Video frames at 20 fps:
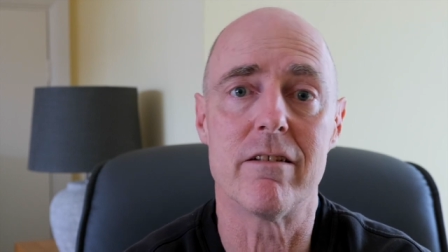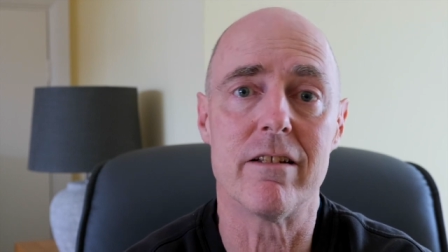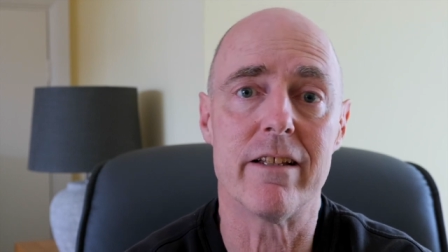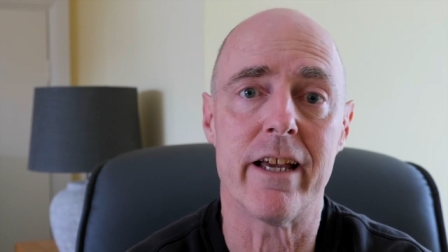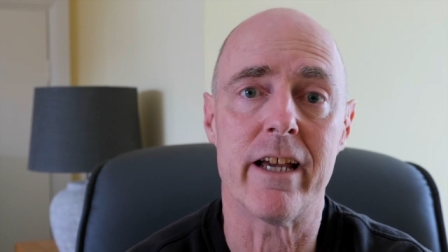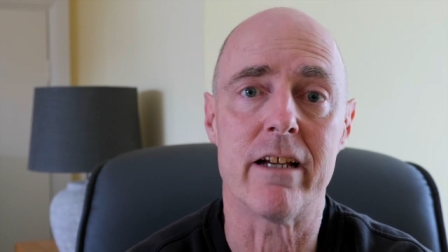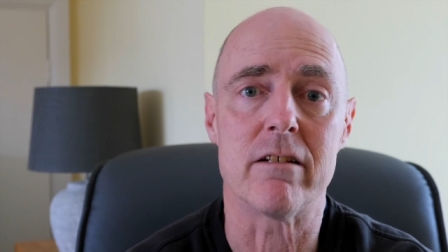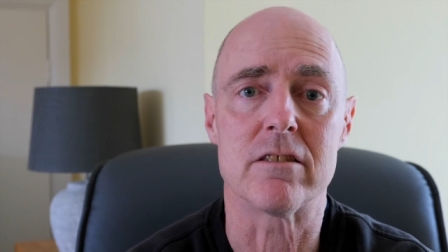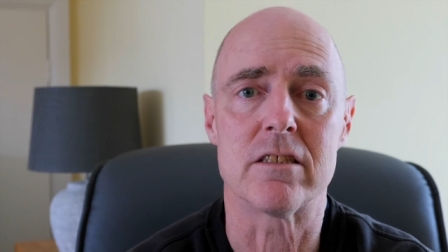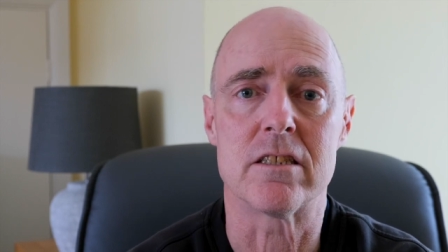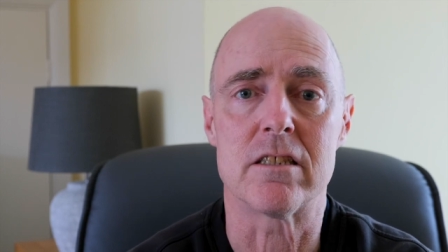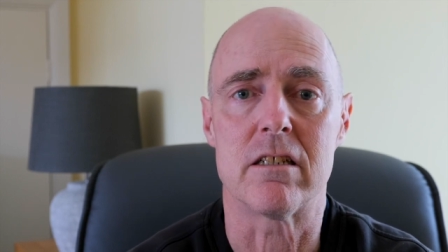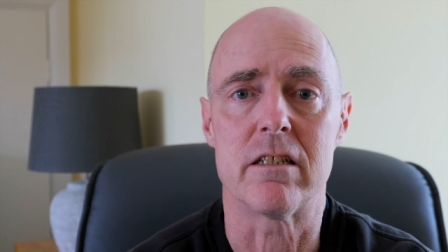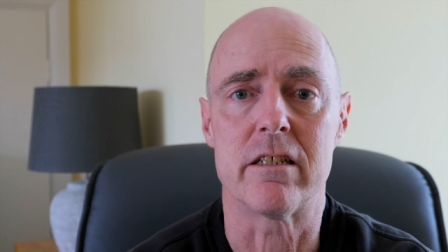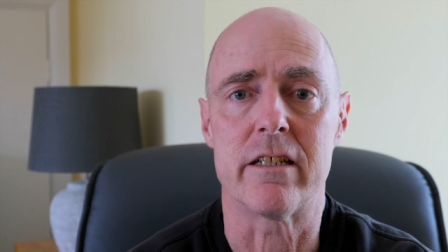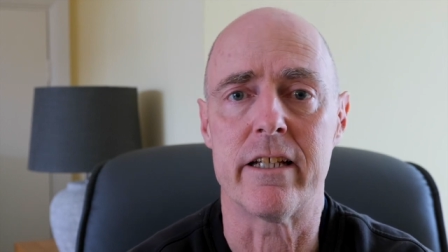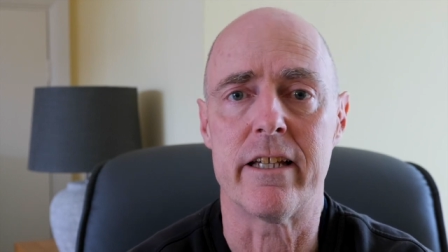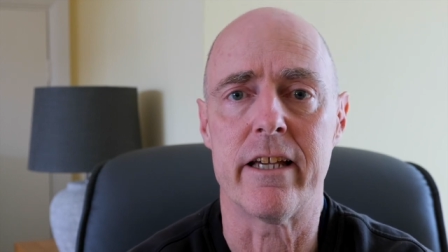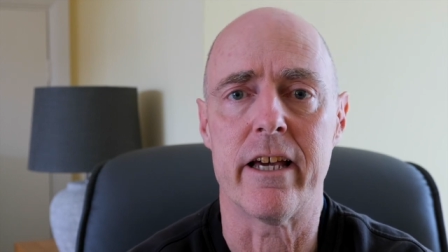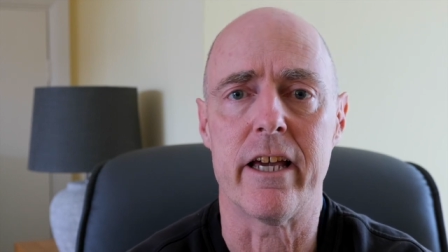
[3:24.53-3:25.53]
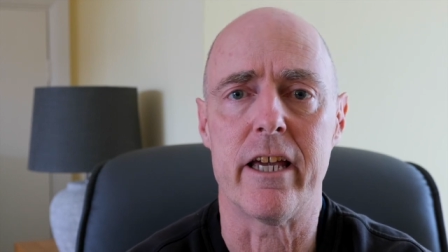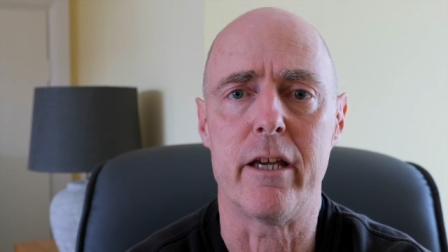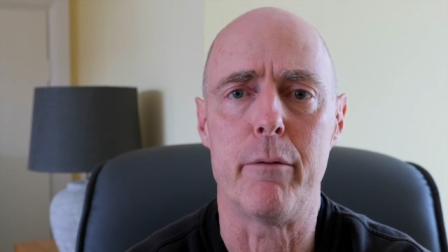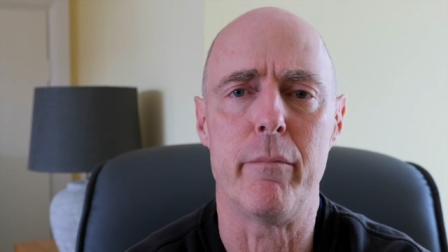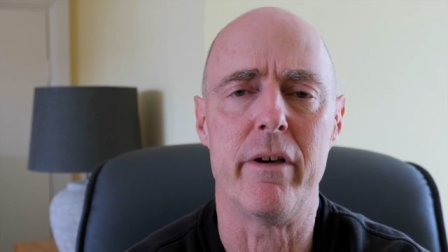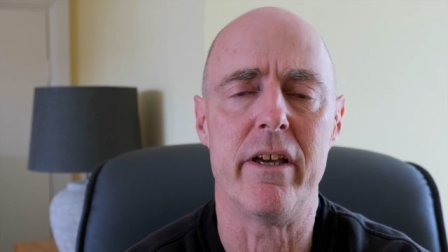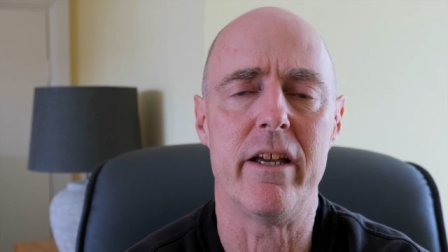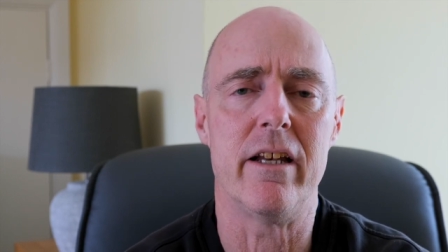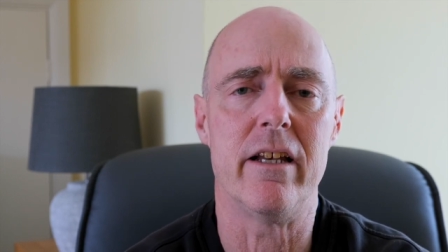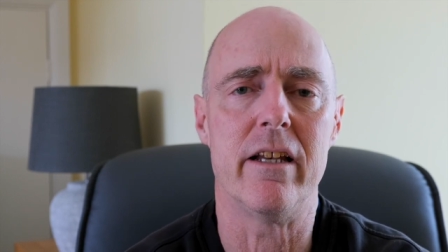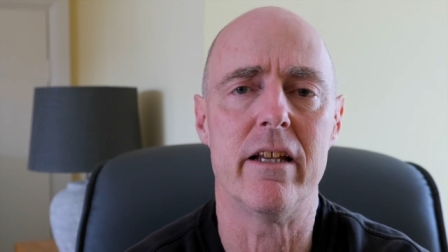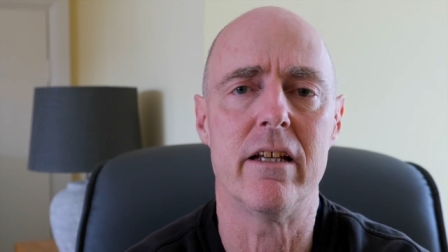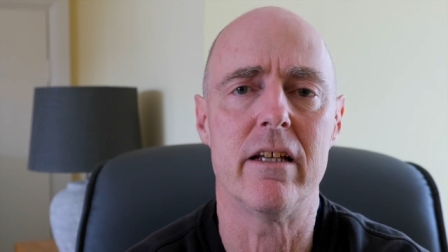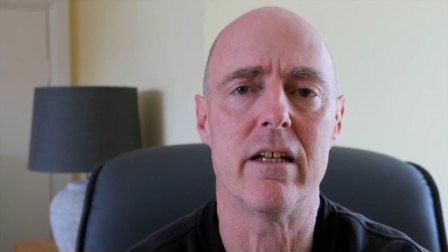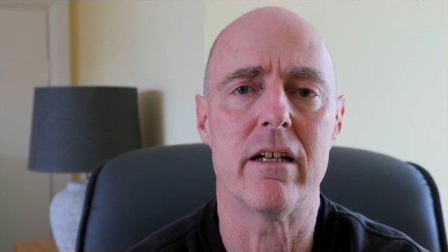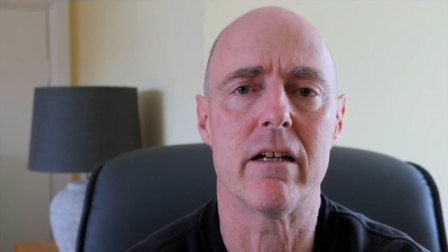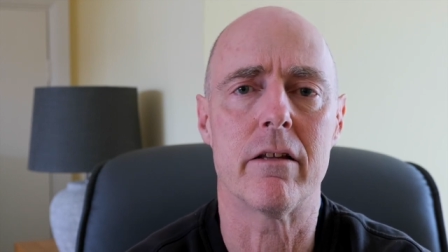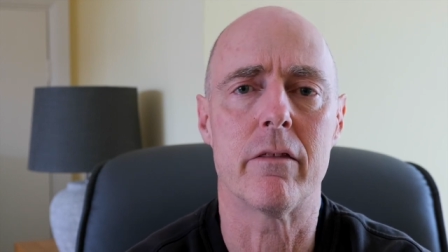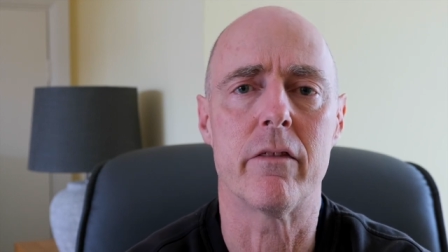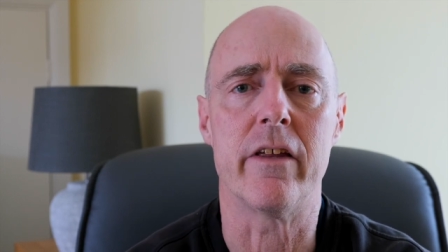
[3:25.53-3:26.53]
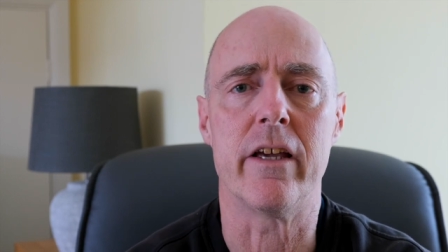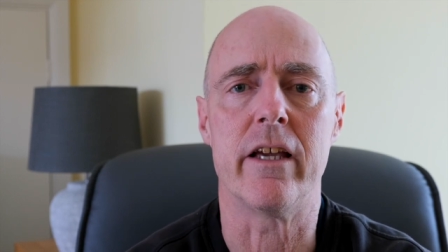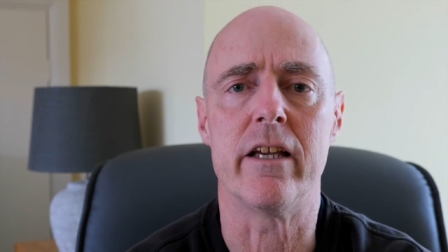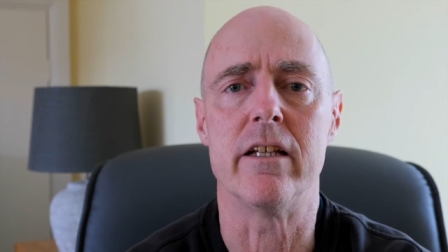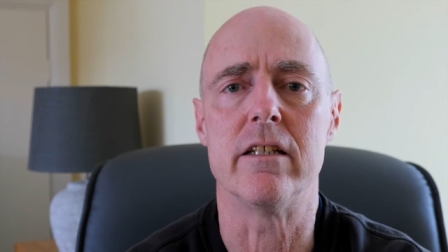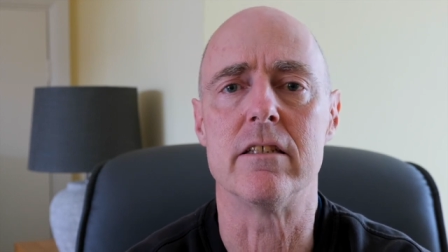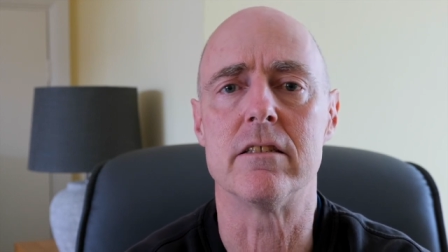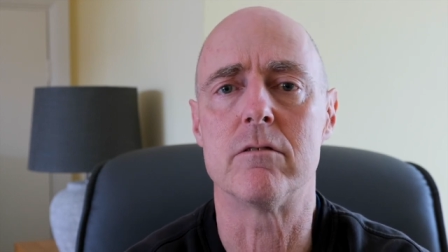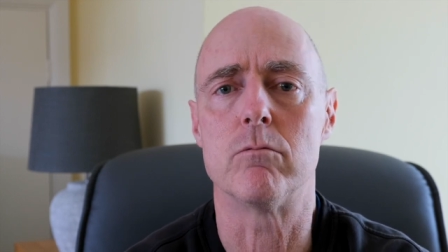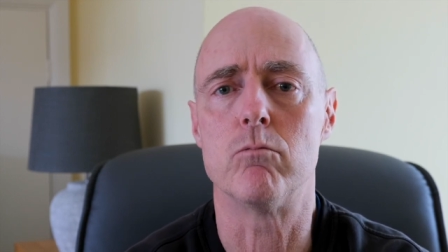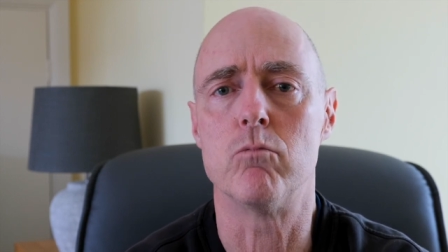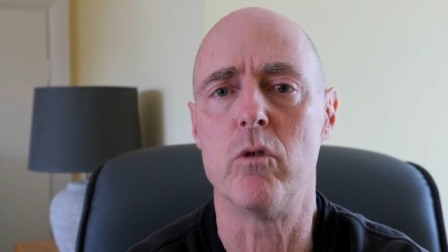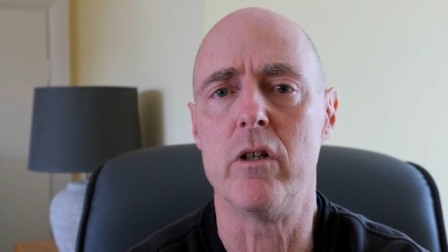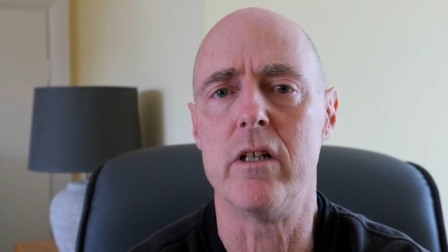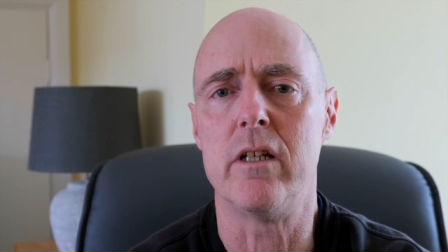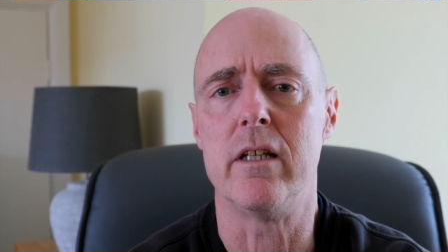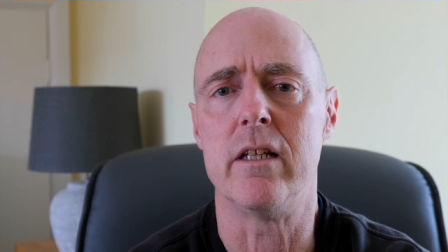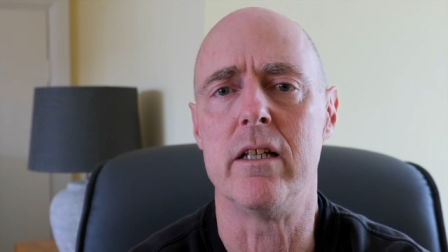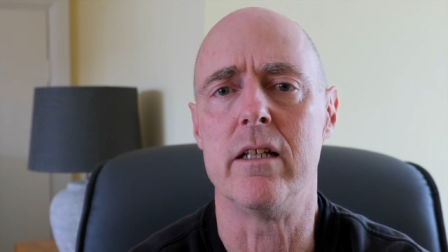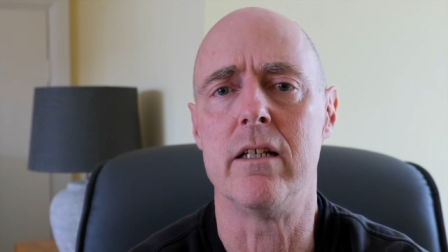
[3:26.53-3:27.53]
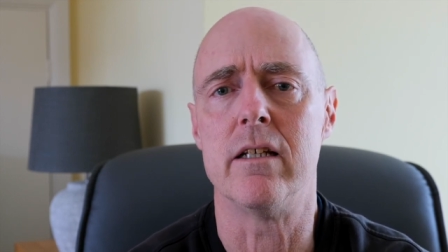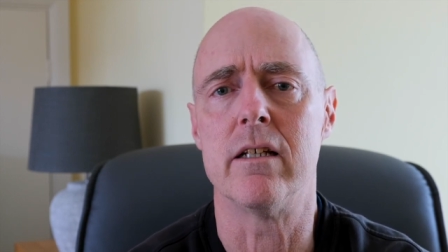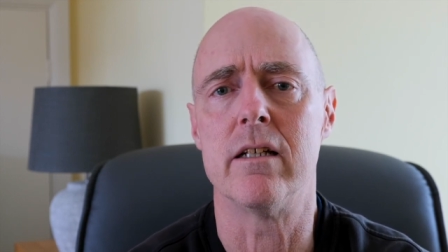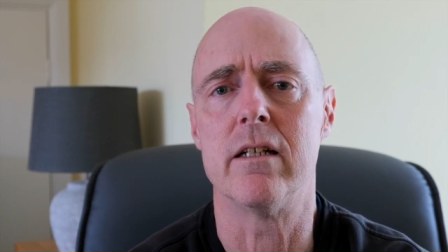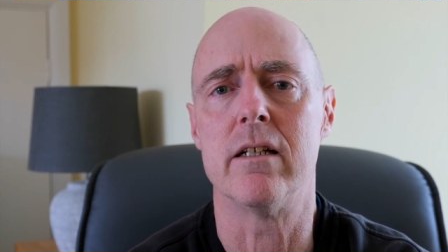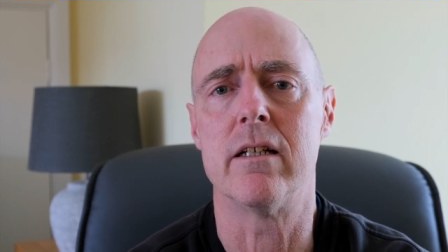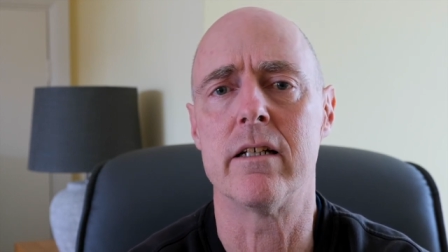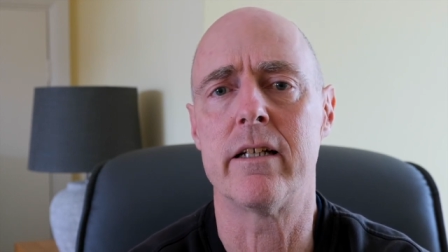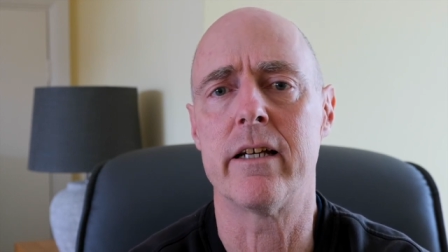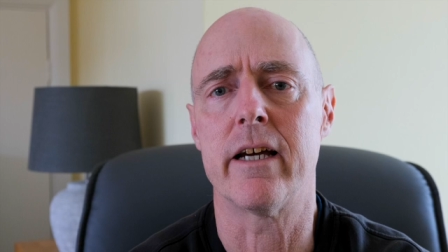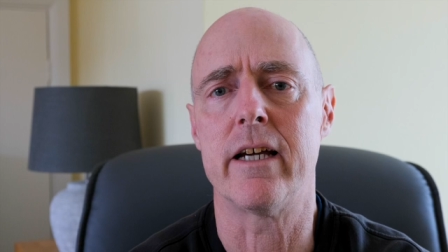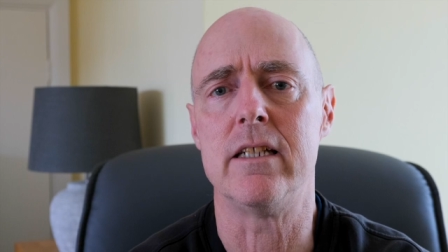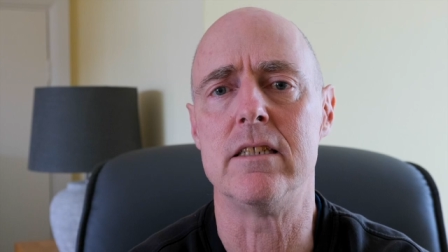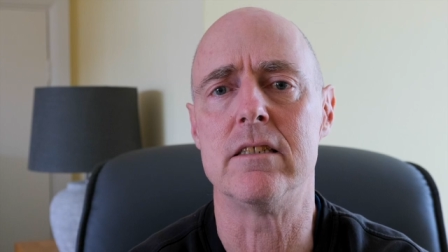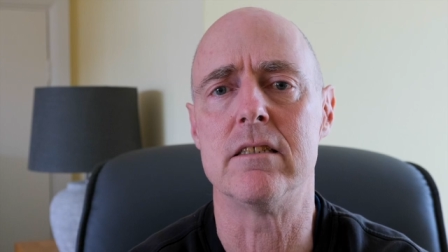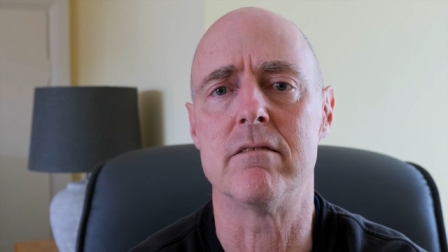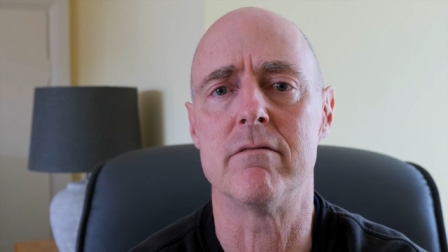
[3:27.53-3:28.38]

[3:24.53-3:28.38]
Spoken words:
outsider came in, I think it's really a case